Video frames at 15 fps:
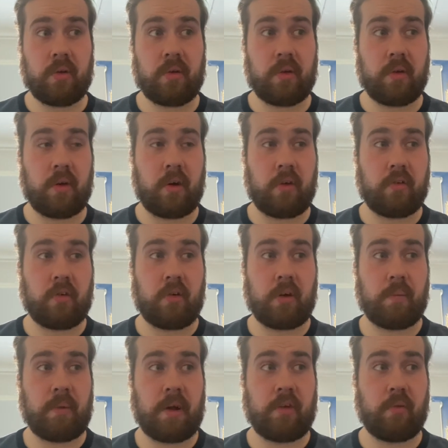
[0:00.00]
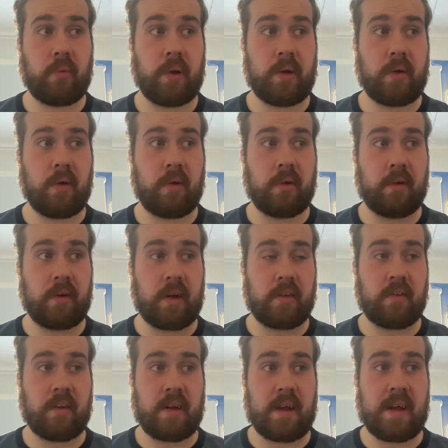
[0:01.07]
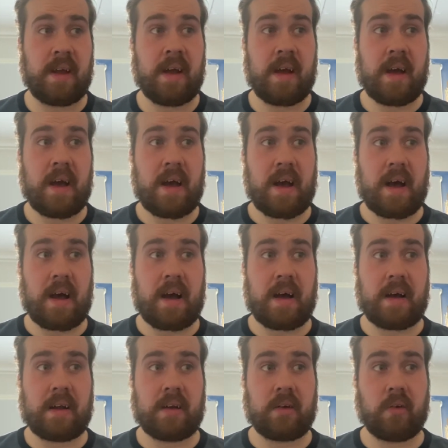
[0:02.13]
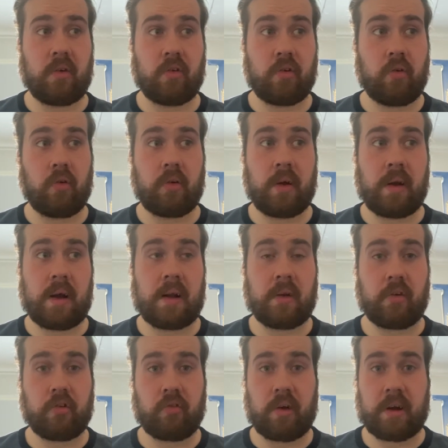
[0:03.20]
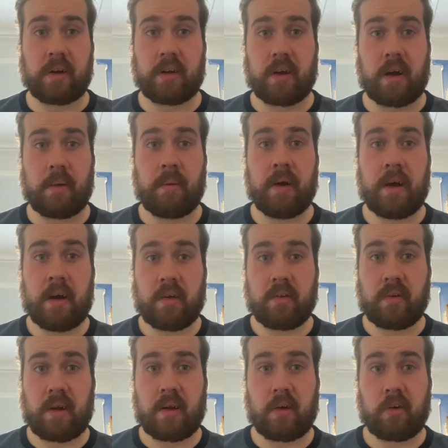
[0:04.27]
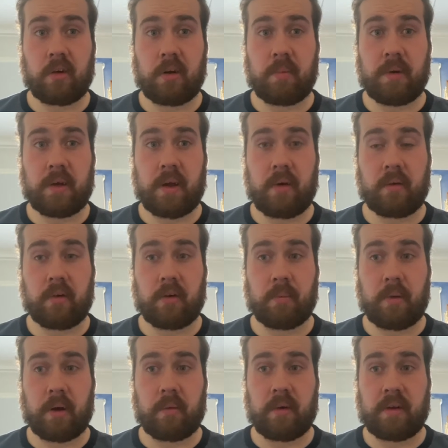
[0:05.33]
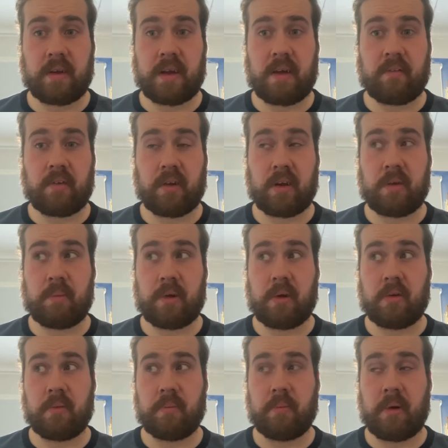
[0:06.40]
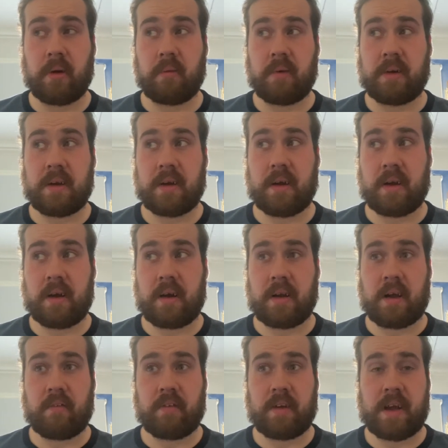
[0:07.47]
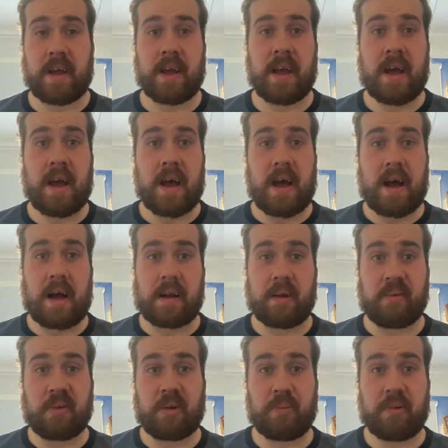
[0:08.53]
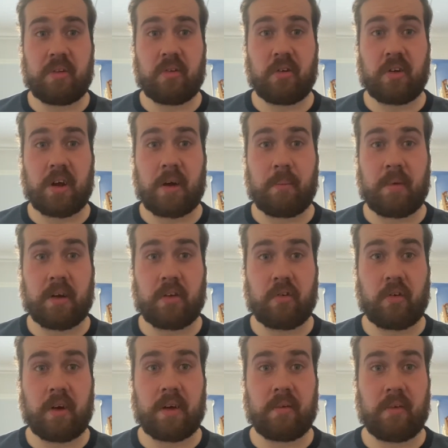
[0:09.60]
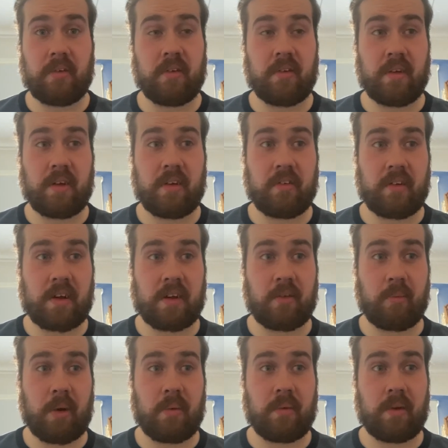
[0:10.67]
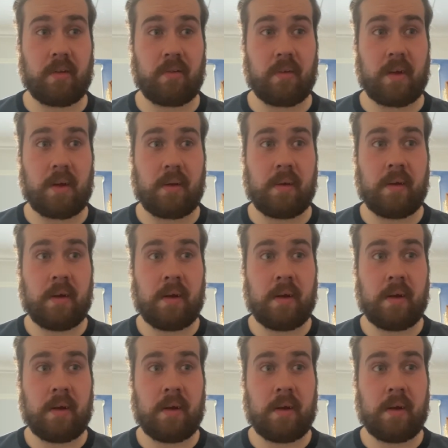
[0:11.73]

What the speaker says: the hot chocolate place we'd gone yesterday and got talking and lost track of time, so they're not going to be going on a bike ride together, they're going to be going on a bike ride another day, and I'm going to be sorting out my trike, which is in the shed at the moment, is in